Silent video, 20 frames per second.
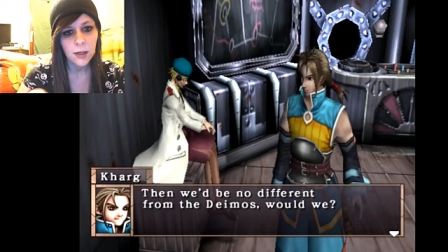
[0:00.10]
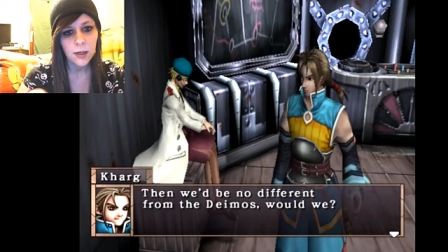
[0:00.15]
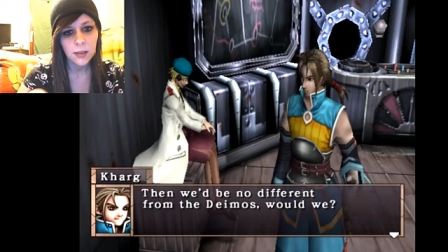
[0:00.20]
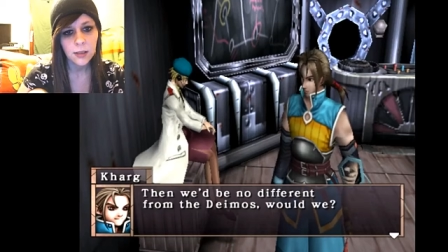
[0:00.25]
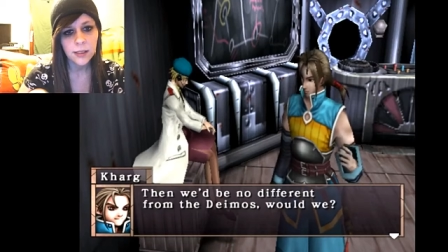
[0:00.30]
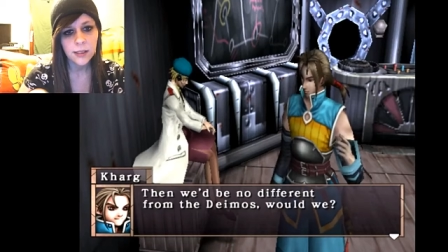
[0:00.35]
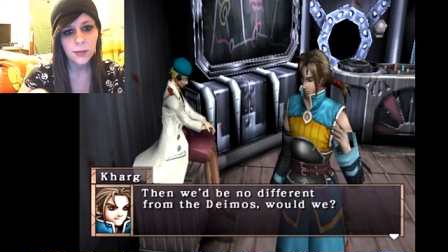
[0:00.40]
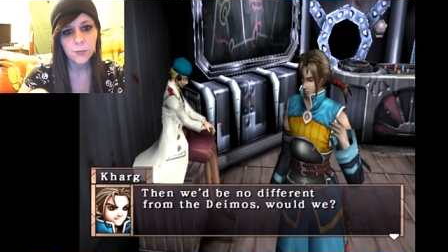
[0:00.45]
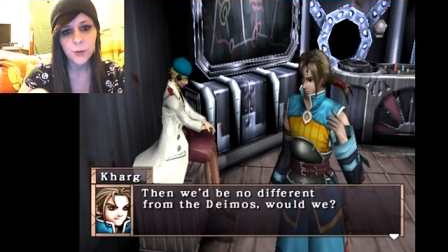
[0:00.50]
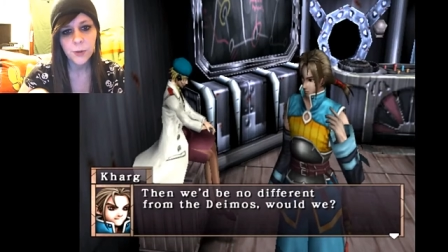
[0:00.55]

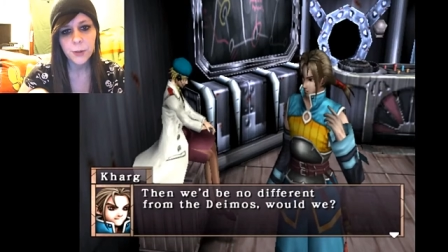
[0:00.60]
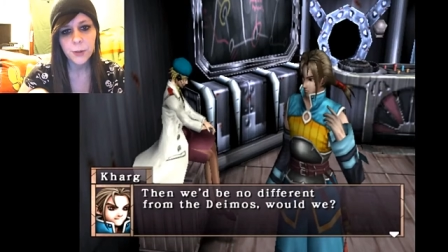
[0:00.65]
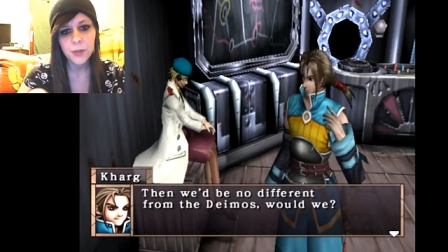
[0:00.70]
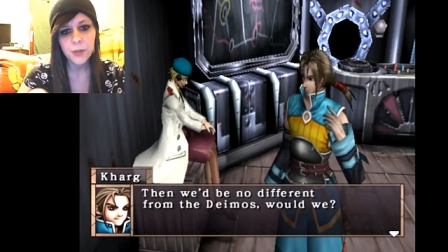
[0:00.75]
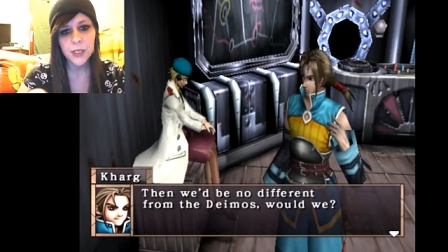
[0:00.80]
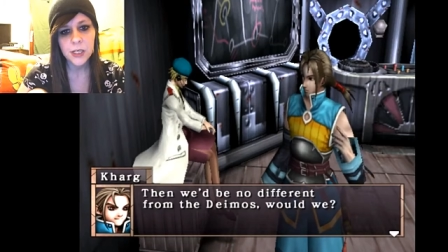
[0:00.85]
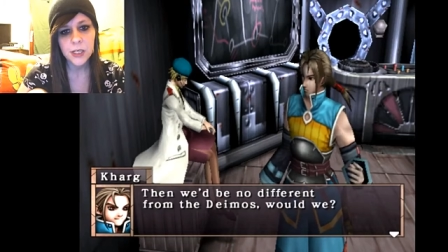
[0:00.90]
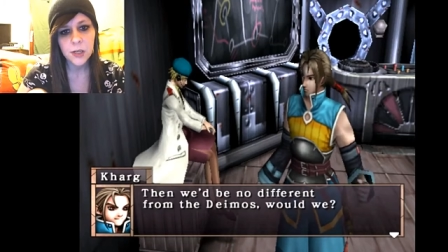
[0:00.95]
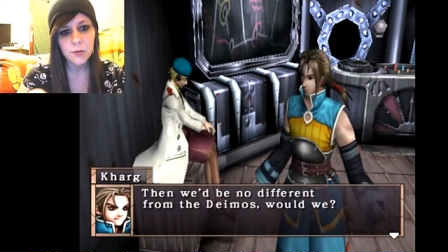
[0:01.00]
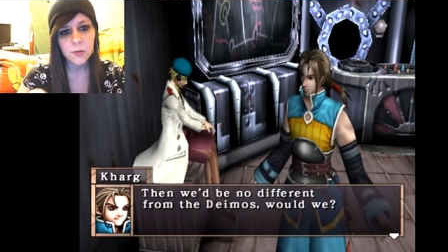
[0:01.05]
Then we'd
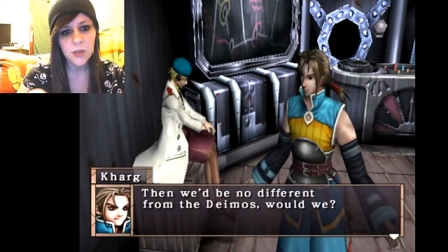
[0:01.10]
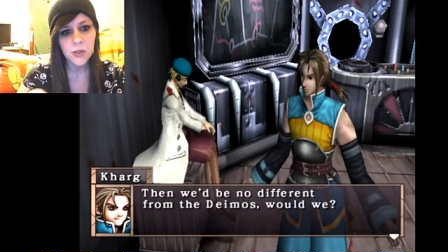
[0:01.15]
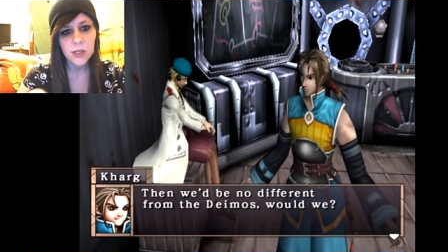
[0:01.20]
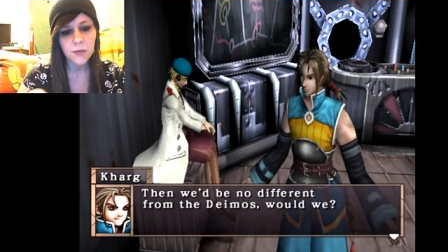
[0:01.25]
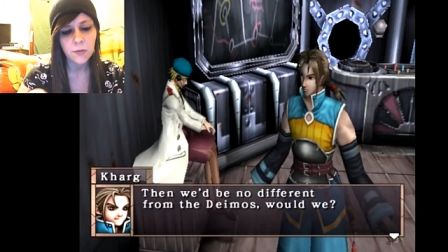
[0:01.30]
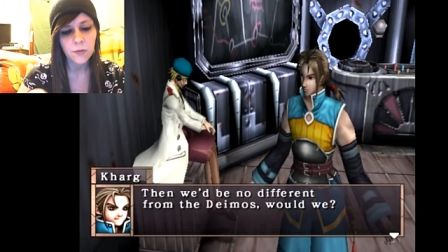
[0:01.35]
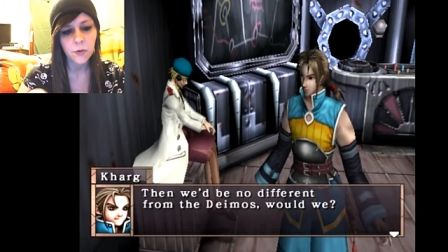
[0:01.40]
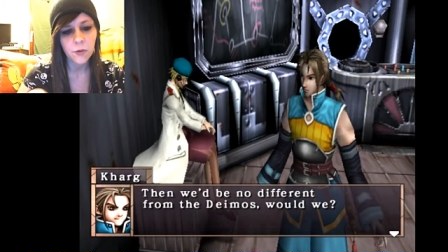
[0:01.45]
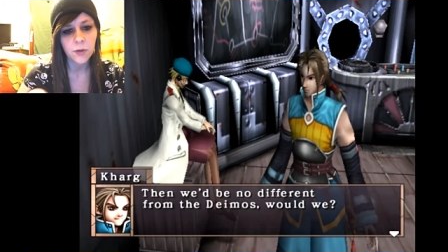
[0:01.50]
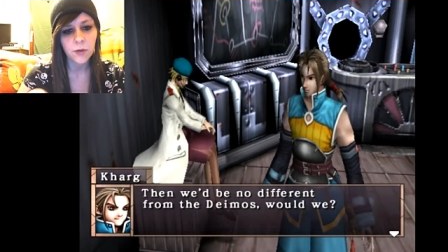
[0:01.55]
be no
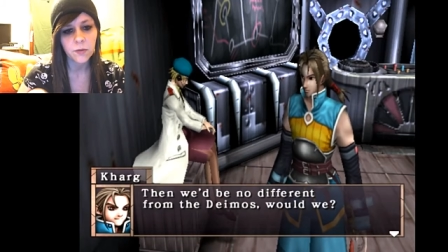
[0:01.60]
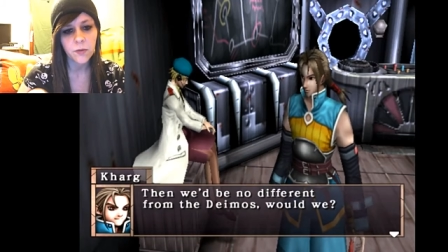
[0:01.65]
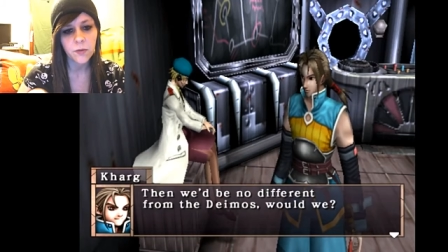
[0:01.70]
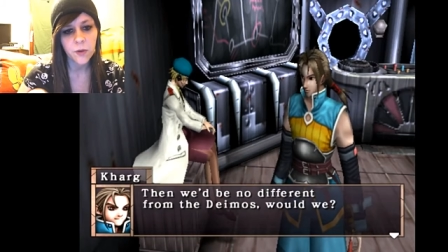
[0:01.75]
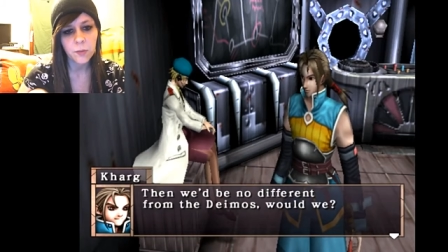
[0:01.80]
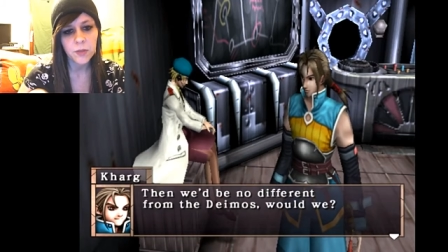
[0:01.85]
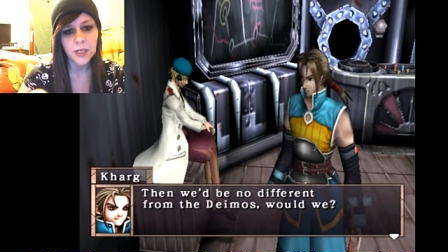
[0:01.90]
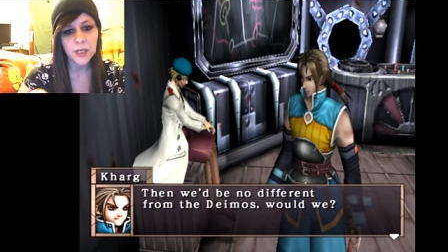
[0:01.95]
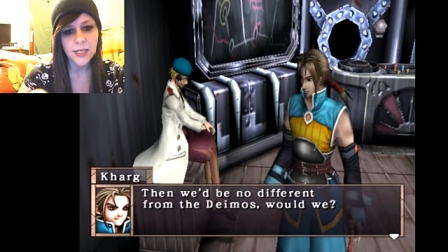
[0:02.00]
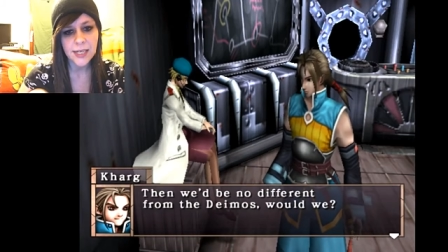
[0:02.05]
different
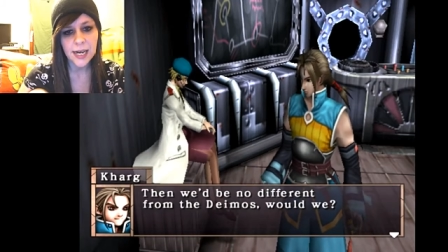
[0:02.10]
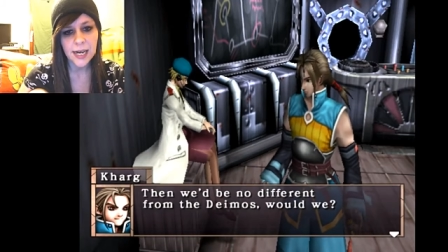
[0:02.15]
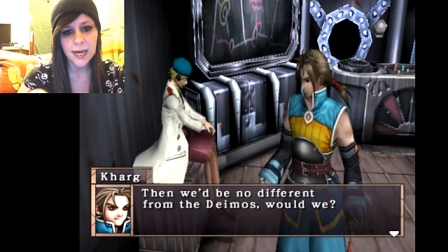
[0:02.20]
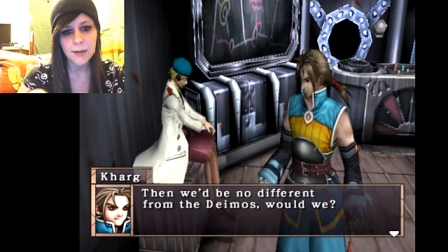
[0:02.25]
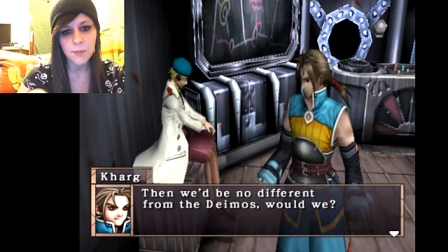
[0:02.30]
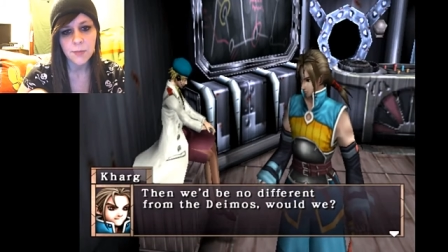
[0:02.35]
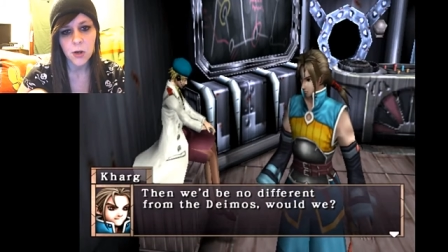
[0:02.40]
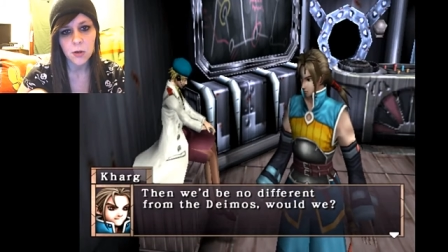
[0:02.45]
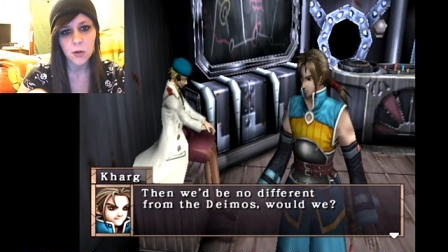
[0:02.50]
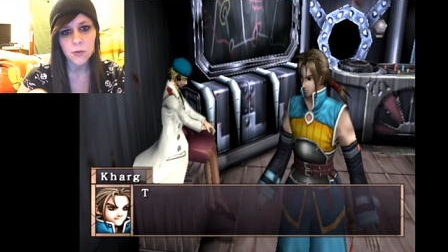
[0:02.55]
from the
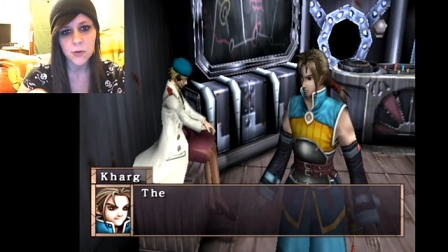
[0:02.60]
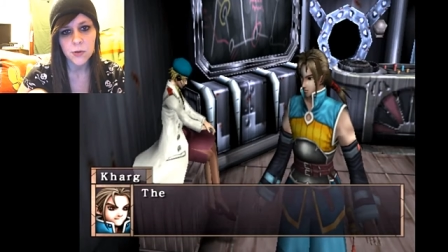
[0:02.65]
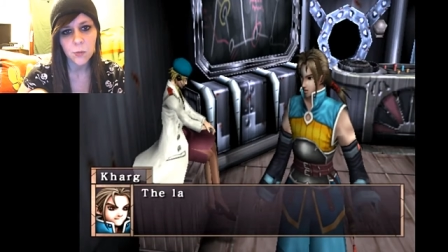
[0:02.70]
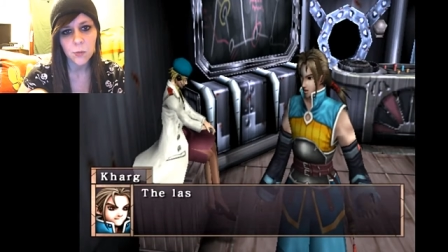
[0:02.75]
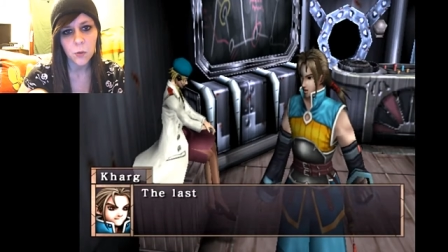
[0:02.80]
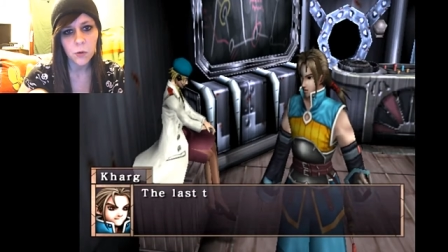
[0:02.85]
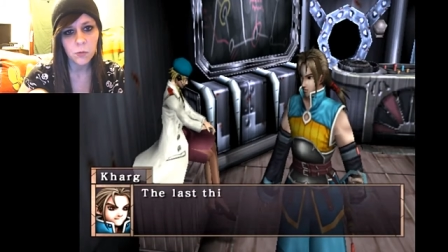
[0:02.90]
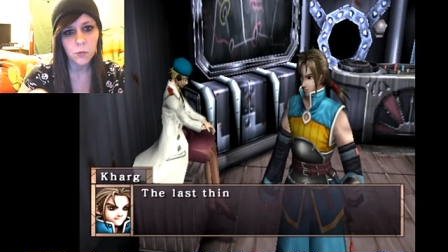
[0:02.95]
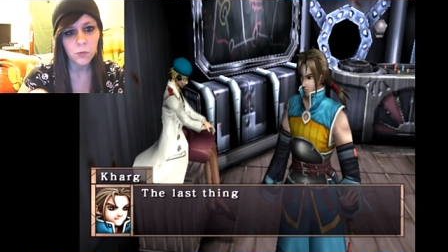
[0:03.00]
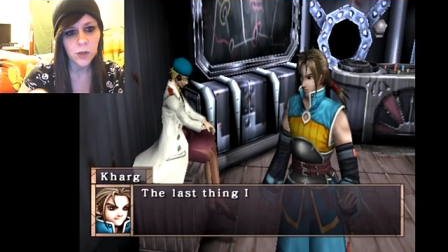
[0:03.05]
Deimos,
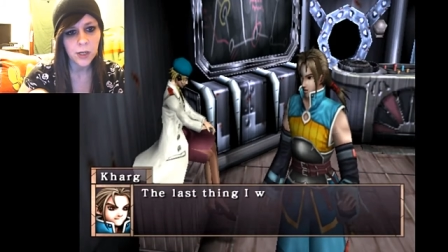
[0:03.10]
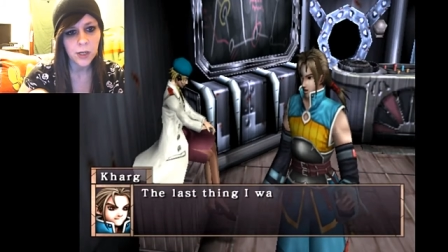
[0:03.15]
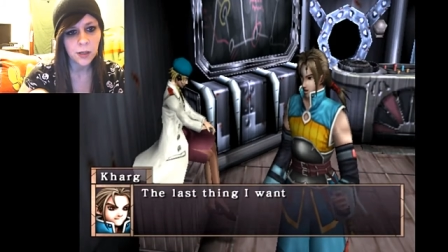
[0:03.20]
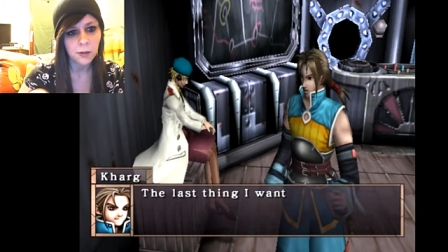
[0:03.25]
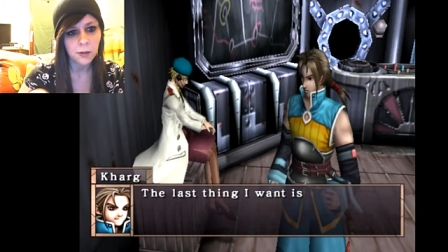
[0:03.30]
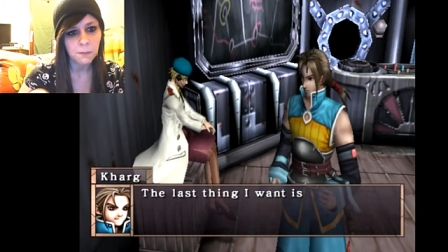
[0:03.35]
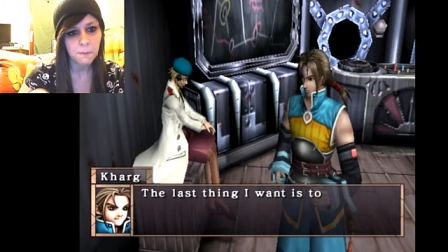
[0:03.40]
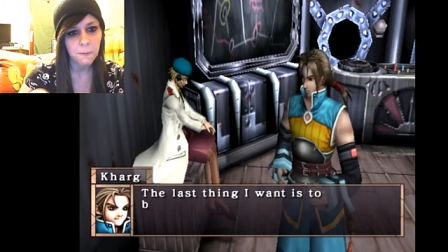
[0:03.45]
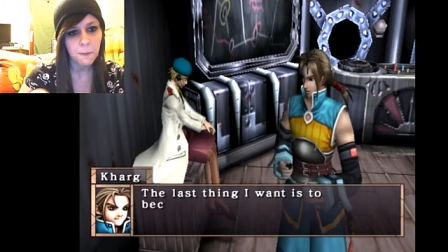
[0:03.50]
would we?